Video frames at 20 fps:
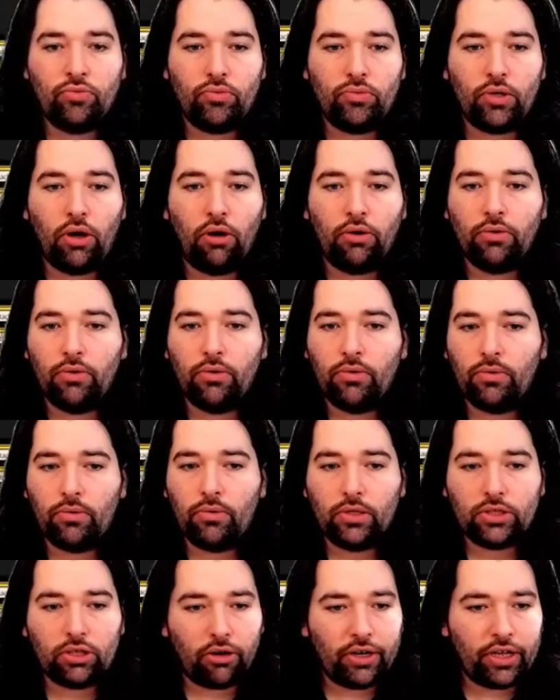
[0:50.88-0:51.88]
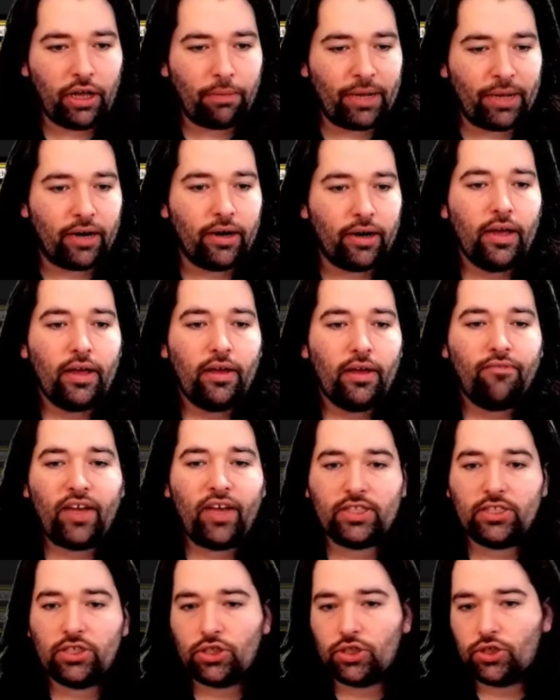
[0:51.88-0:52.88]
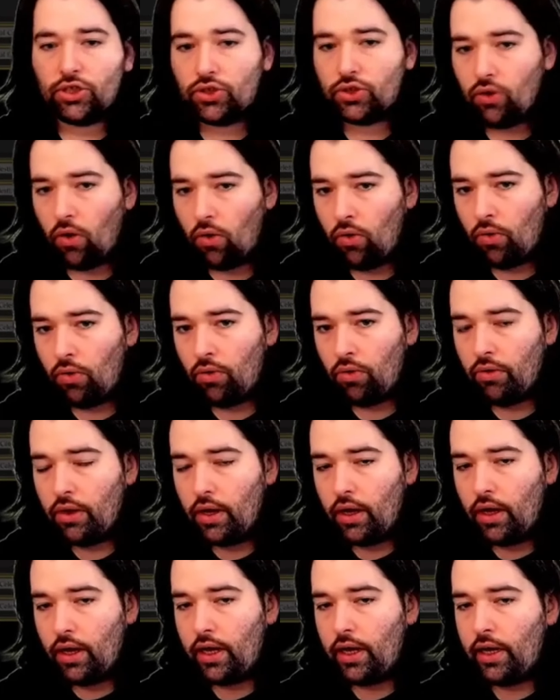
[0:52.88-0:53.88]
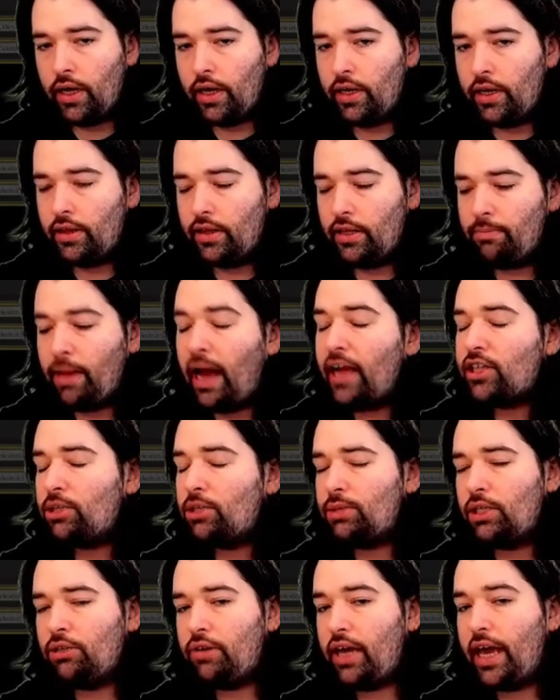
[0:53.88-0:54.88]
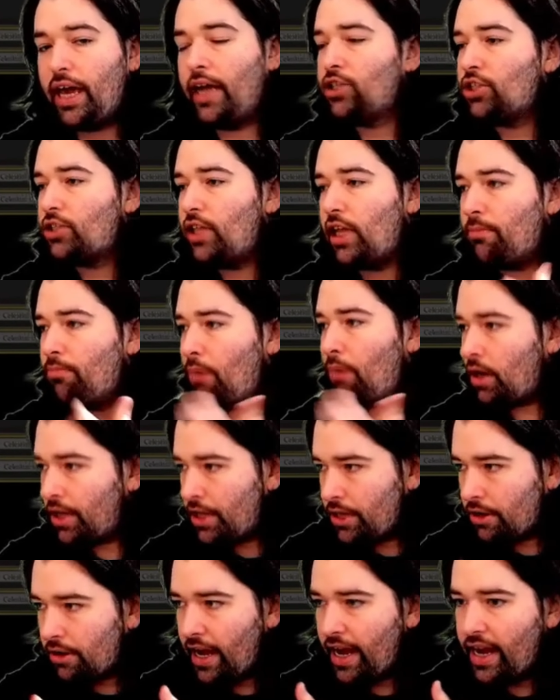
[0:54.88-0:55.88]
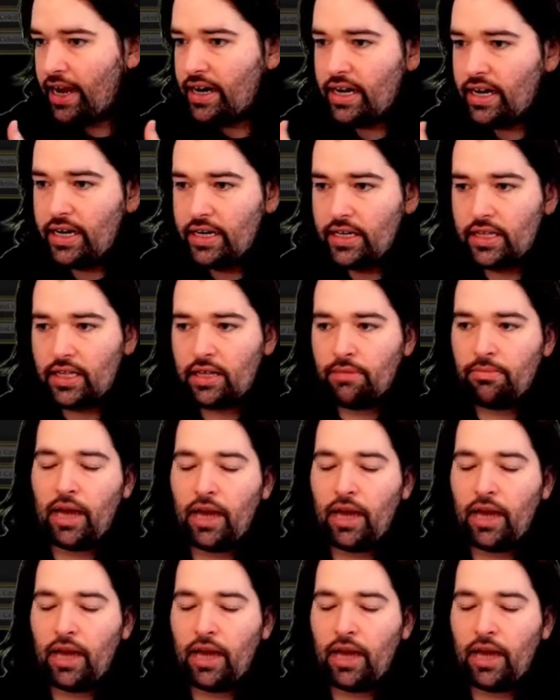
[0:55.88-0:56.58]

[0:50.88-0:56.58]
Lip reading: Oh, it's already up here. Vestige of Soul in the matchups that you can't just, like, monkey your hand into them.